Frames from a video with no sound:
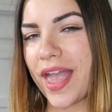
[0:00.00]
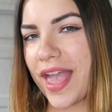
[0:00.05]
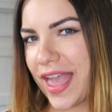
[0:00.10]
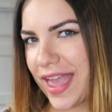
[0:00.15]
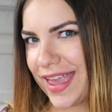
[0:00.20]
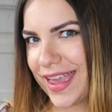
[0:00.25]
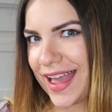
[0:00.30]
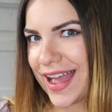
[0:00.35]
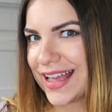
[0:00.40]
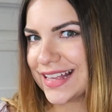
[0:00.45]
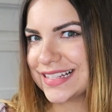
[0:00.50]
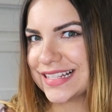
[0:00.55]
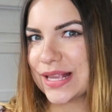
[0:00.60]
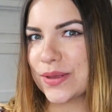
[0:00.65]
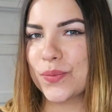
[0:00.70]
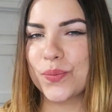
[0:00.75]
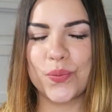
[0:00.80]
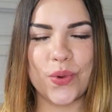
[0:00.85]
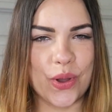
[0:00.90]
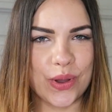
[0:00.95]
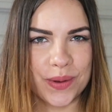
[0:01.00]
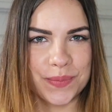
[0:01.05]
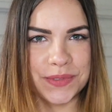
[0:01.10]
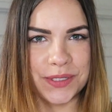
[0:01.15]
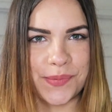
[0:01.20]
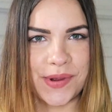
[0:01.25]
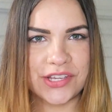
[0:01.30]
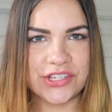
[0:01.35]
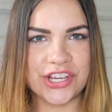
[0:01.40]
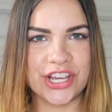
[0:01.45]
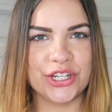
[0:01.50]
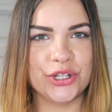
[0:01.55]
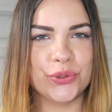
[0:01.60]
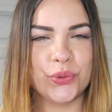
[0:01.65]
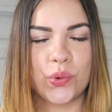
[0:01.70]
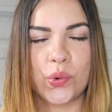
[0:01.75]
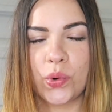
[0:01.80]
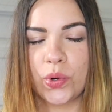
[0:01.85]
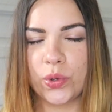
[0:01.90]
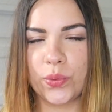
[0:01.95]
Hey guys, and welcome to my
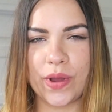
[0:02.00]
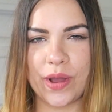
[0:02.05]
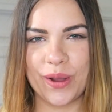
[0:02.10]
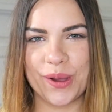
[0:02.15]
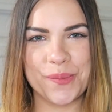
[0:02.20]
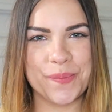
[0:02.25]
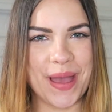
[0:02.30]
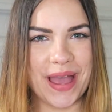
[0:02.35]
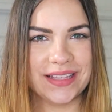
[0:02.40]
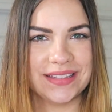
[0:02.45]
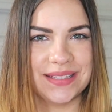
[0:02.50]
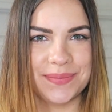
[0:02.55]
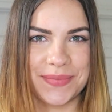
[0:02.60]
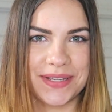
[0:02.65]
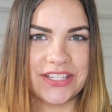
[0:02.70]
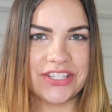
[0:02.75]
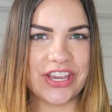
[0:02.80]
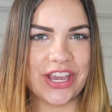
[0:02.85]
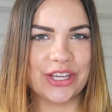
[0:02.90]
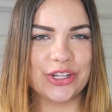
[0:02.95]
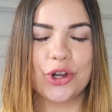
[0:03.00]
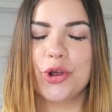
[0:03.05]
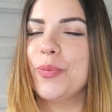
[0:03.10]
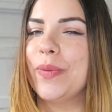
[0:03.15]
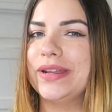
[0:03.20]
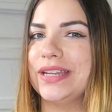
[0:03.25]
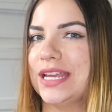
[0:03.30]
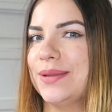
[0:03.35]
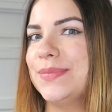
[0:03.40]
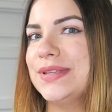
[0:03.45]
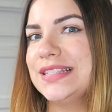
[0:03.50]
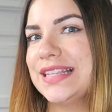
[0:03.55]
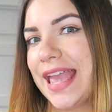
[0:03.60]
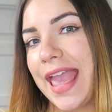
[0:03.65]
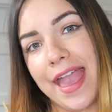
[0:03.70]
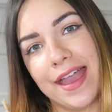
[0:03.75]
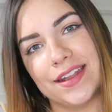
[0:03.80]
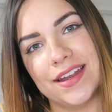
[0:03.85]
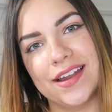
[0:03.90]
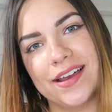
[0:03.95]
channel, or welcome back to my channel. My name is
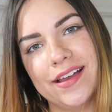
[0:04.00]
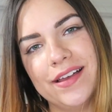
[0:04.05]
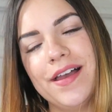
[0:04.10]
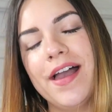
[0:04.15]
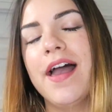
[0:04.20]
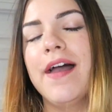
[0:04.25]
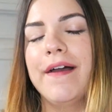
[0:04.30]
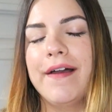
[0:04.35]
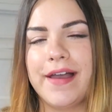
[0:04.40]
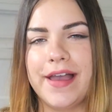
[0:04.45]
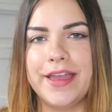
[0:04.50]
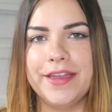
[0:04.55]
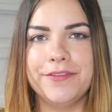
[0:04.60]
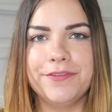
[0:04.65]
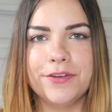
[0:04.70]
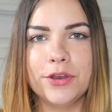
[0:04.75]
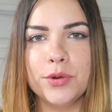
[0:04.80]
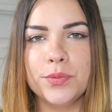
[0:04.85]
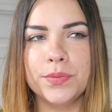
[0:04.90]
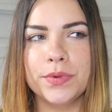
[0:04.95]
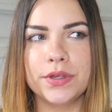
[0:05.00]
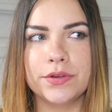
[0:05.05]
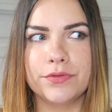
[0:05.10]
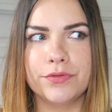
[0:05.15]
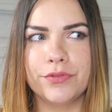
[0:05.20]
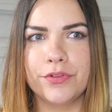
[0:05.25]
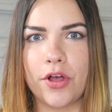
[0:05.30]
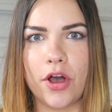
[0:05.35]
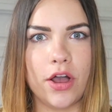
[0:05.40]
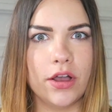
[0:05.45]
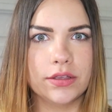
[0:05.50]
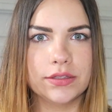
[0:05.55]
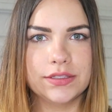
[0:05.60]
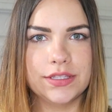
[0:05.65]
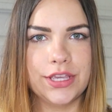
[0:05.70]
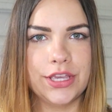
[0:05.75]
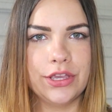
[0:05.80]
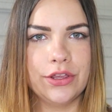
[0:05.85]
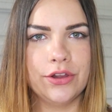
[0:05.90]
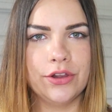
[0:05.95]
Anna. I film vlogs
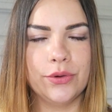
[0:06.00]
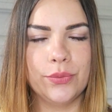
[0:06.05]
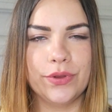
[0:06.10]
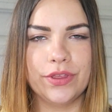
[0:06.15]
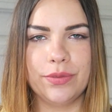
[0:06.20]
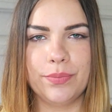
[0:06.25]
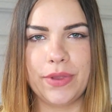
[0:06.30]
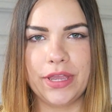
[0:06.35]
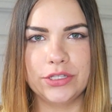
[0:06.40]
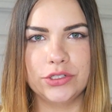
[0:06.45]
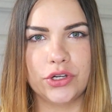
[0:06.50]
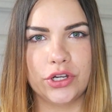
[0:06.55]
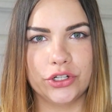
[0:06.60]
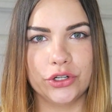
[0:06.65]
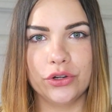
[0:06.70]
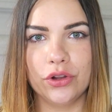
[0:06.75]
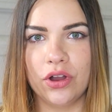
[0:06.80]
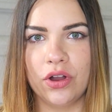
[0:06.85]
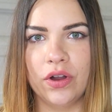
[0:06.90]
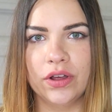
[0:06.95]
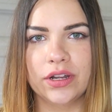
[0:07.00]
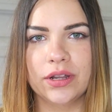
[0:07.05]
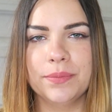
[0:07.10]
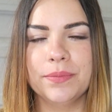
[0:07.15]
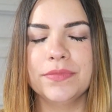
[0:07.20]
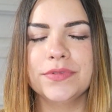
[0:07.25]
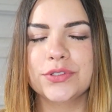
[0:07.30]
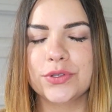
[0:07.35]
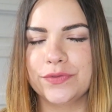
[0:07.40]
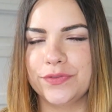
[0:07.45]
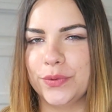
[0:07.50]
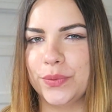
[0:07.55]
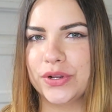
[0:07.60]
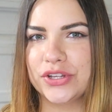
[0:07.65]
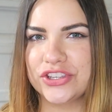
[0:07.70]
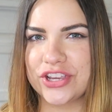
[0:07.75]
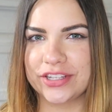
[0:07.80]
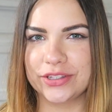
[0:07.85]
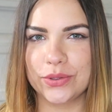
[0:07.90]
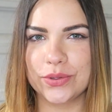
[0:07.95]
here with my daughter Autumn, so if you
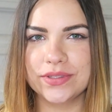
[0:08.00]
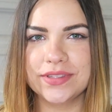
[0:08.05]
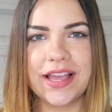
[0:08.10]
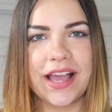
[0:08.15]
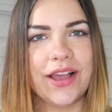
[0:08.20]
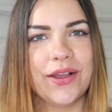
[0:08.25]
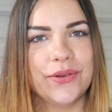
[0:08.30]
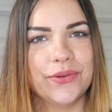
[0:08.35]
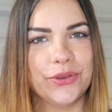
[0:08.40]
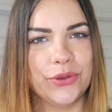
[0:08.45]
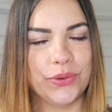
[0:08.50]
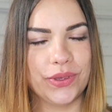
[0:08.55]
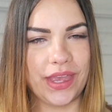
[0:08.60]
want to check those out, you